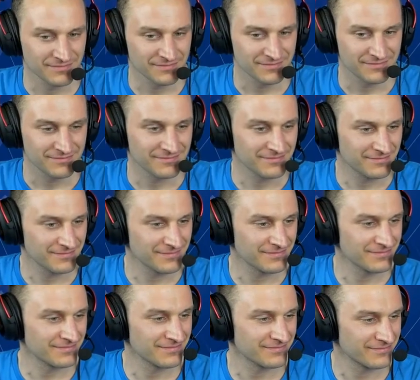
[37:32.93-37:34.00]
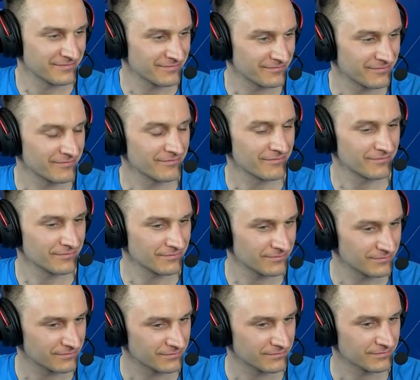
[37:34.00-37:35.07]

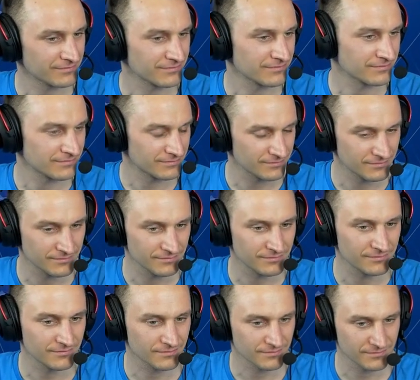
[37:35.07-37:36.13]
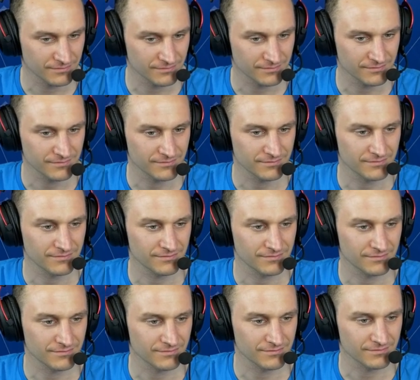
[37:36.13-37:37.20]

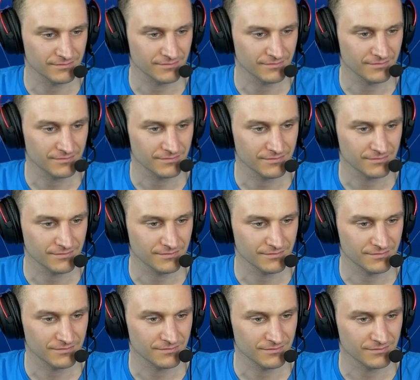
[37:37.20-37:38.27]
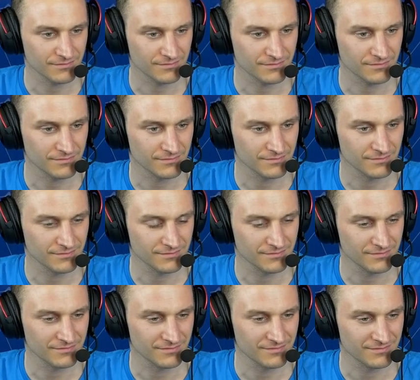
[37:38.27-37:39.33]

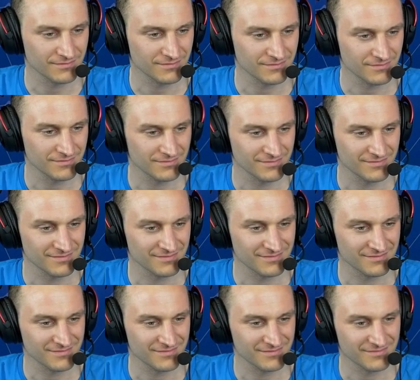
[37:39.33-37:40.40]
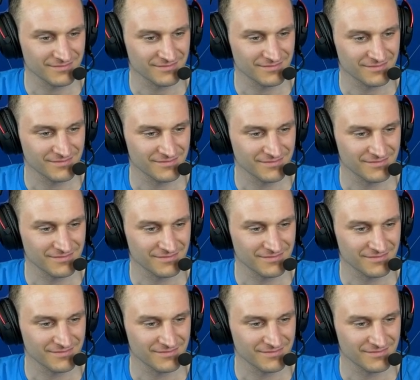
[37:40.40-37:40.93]
[no speech]